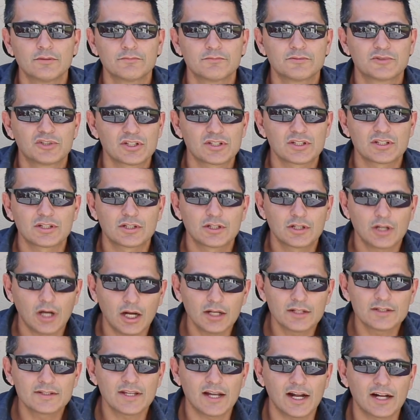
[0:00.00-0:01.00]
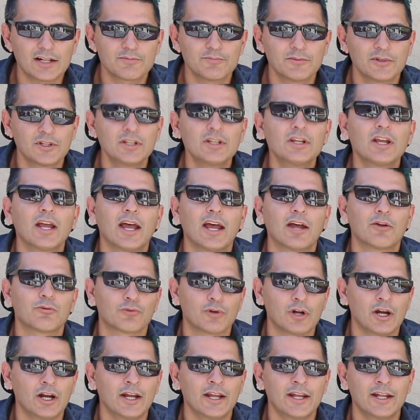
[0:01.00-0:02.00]
just contact me at
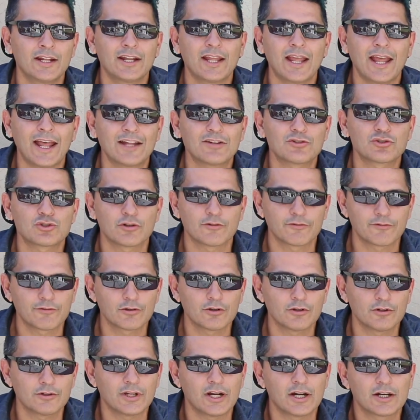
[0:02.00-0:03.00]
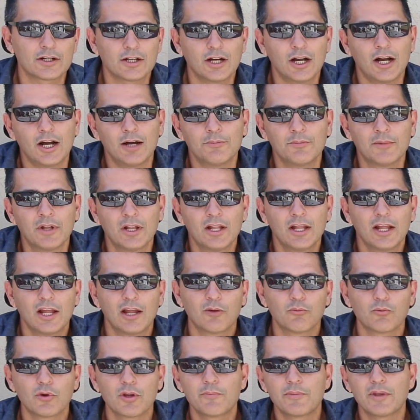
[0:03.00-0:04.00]
ryan@traferral.com
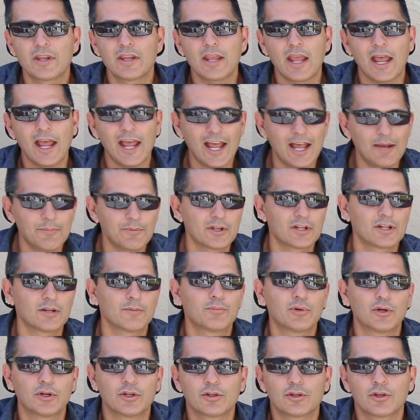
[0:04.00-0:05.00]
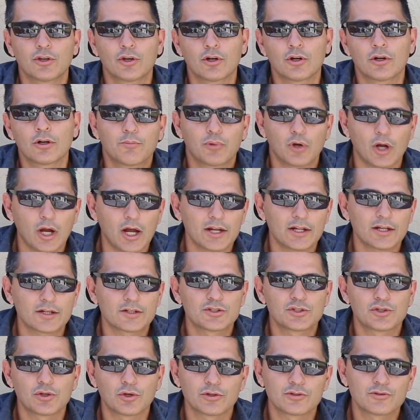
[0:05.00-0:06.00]
and we'd be happy to put your
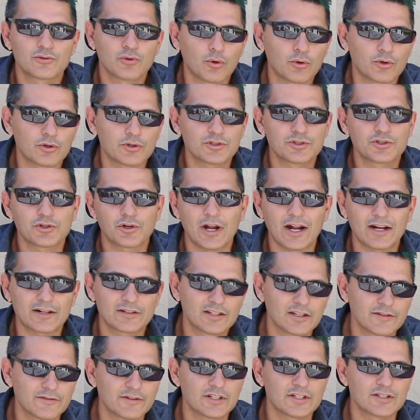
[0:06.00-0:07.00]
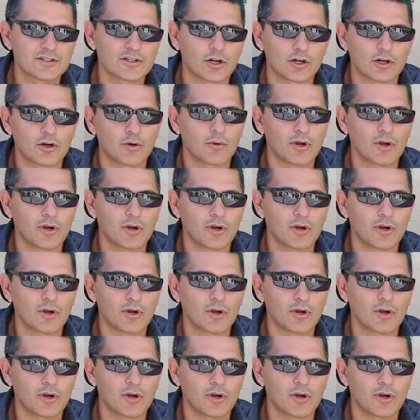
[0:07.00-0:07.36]
products, your tours, your activities on our